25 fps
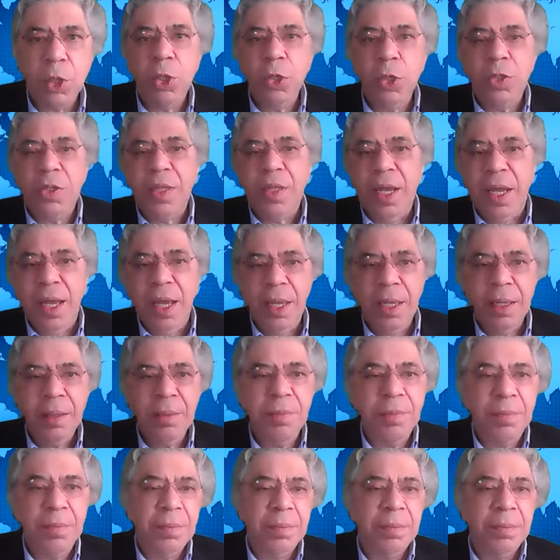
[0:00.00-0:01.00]
Good
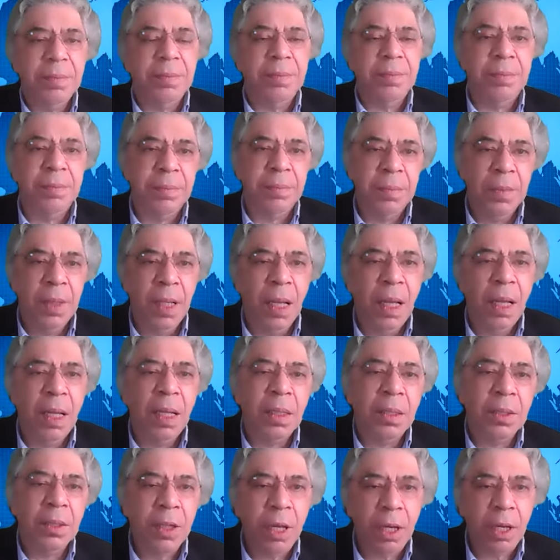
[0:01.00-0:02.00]
day,
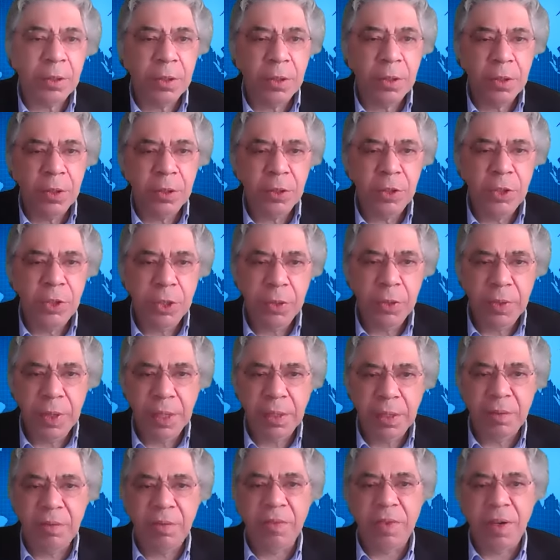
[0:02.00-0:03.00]
Dr.
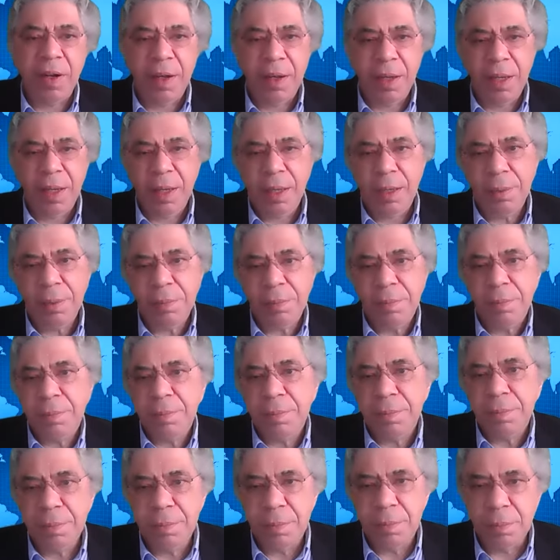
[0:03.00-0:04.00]
Judith Varga,
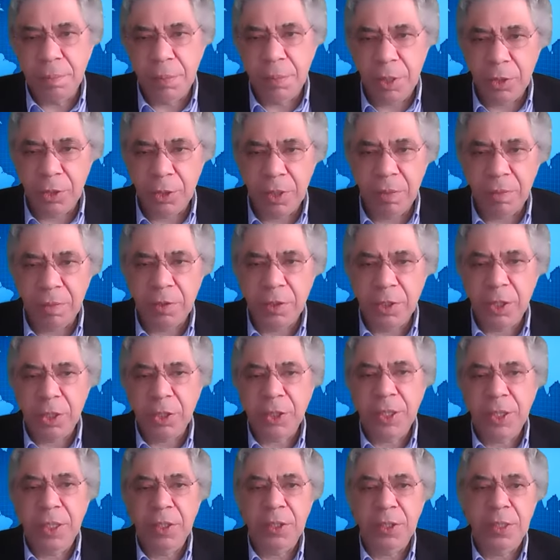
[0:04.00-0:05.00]
Minister of
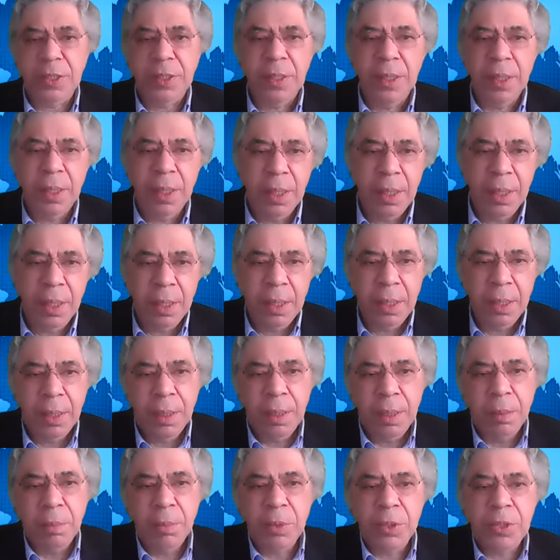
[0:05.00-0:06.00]
Justice,
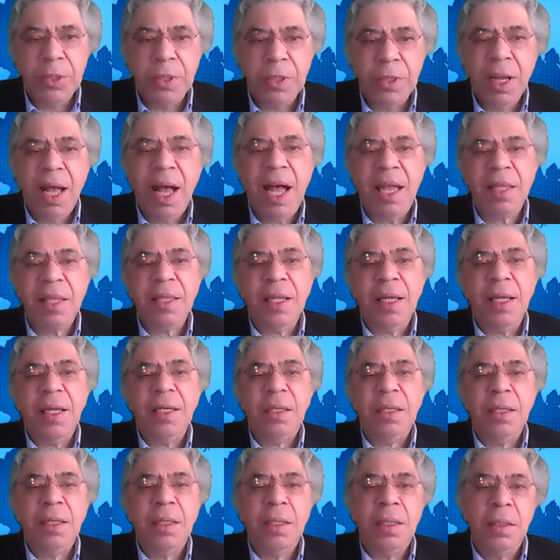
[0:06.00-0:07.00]
Mr. Attila
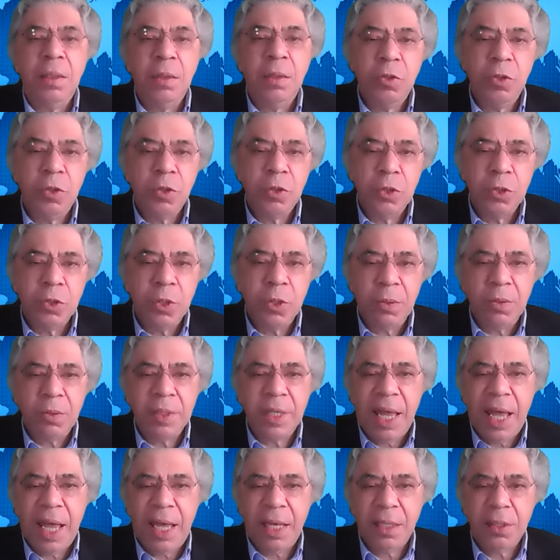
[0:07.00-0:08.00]

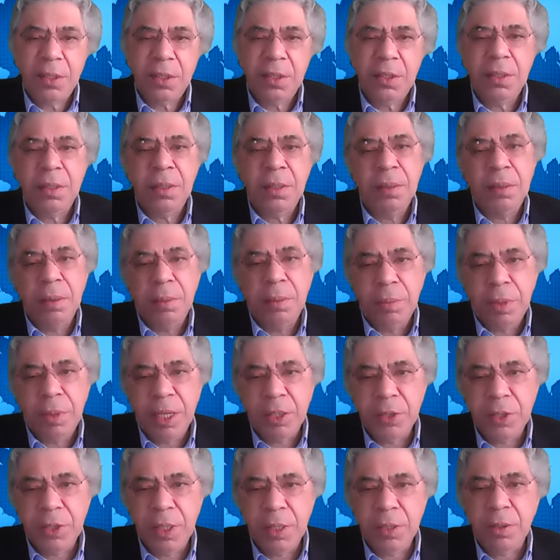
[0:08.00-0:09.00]
Soltas,
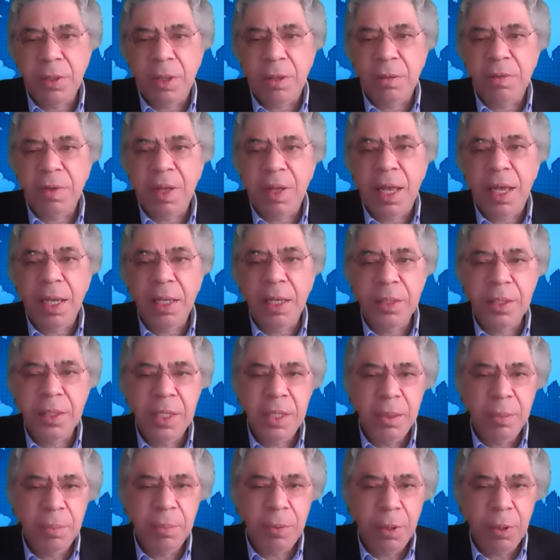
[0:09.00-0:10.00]
President of
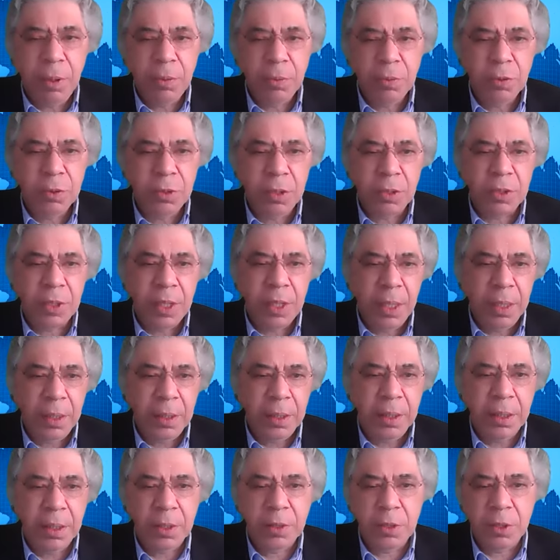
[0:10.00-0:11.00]
IT Pro
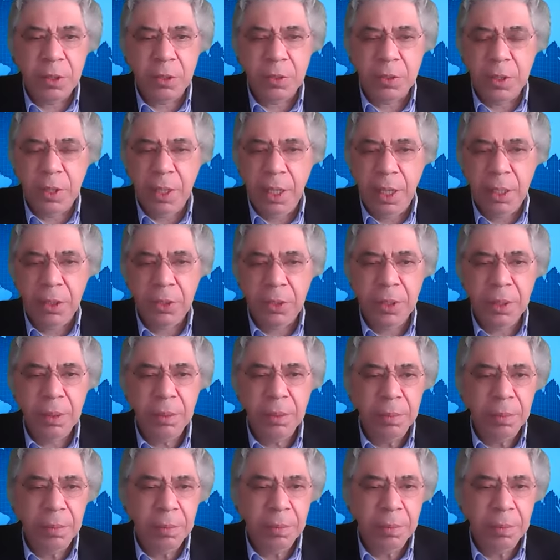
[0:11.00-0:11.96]
Society Association,